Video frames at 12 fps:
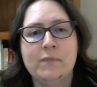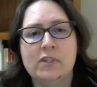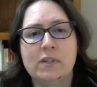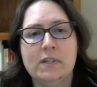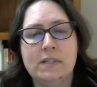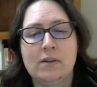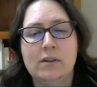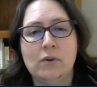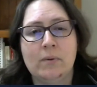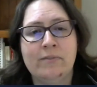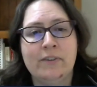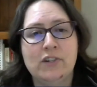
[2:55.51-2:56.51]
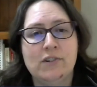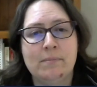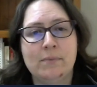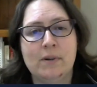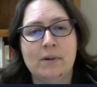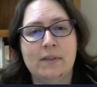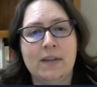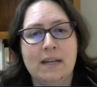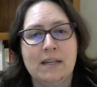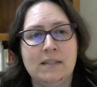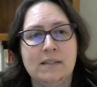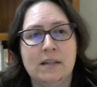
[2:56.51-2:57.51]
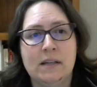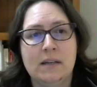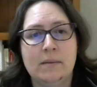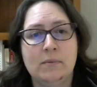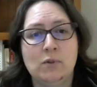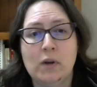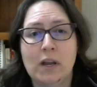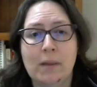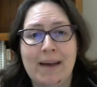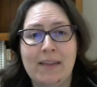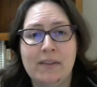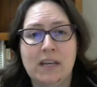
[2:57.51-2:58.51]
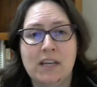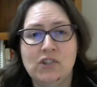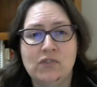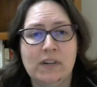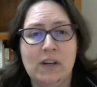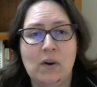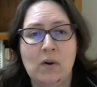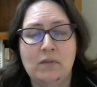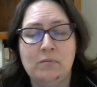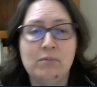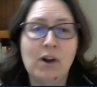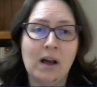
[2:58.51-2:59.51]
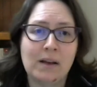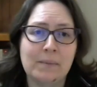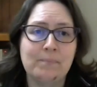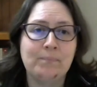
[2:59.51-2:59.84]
So this is a non-fiction book that is talking about the history of Prague.